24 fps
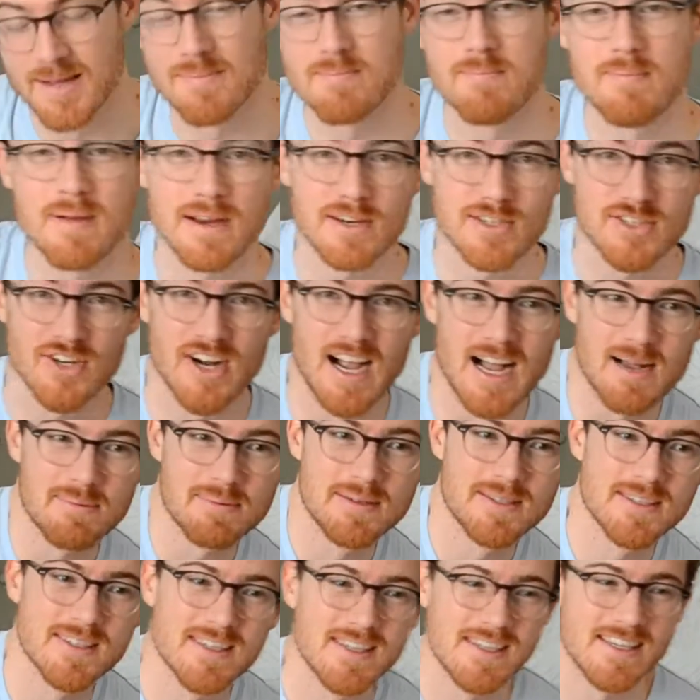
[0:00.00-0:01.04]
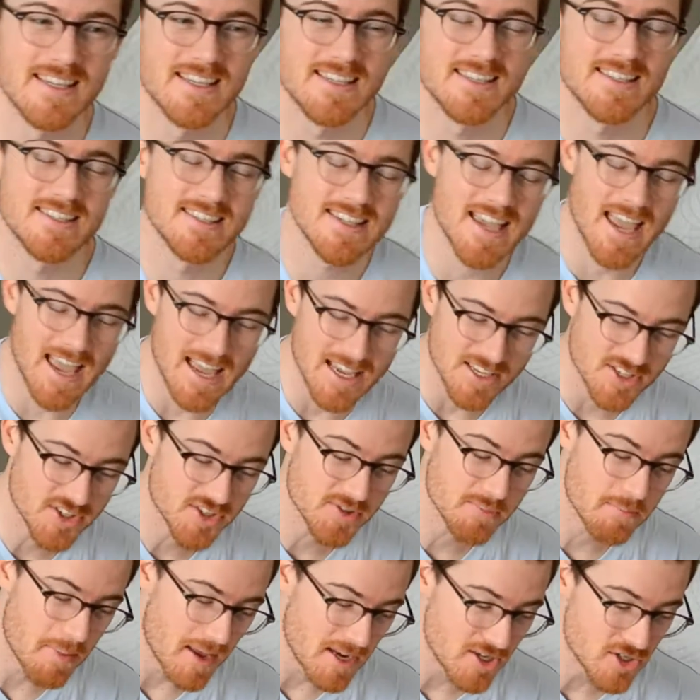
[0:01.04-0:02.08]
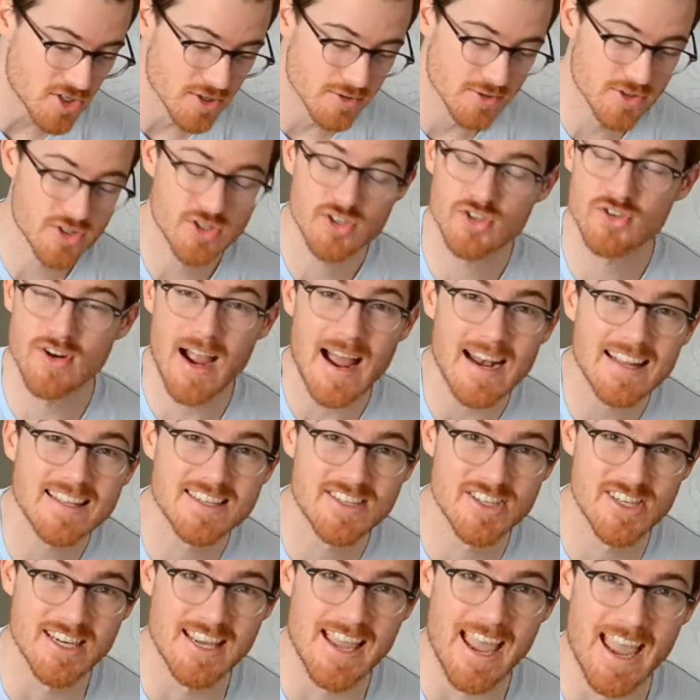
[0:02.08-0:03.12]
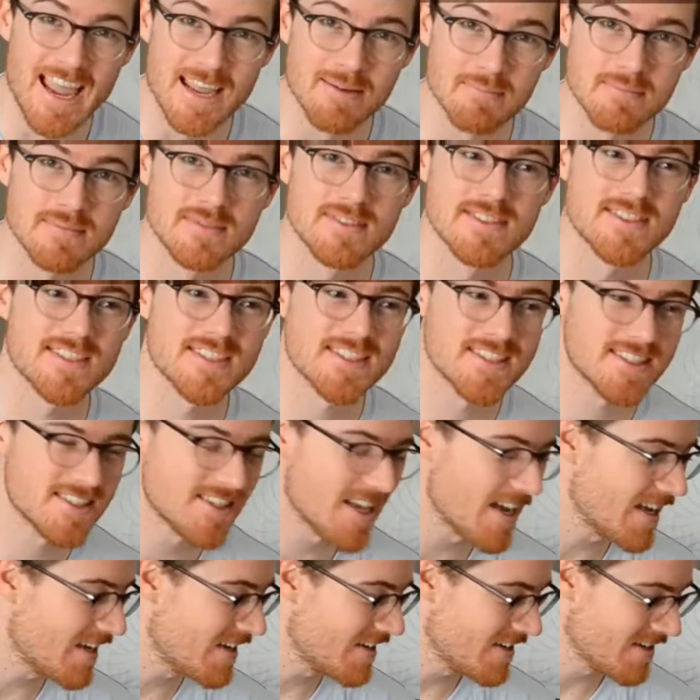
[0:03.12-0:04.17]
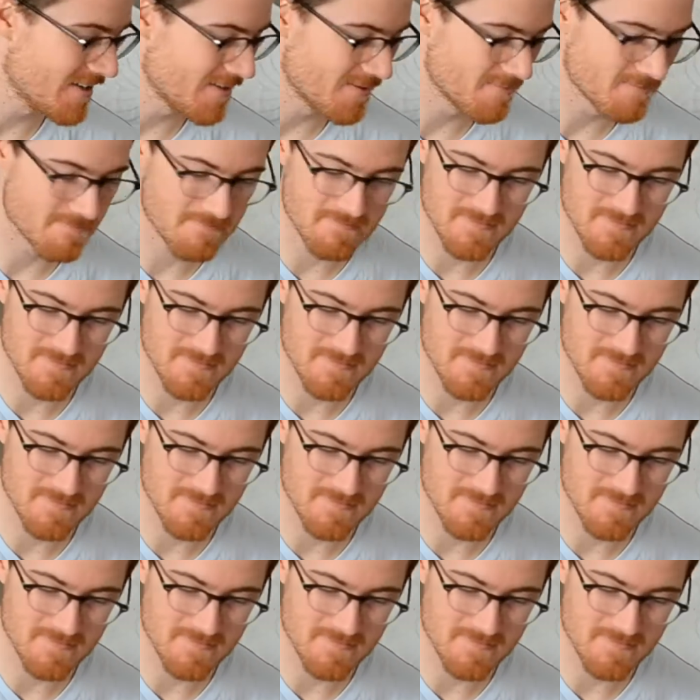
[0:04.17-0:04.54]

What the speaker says: Bear Trap is a spatial strategy game set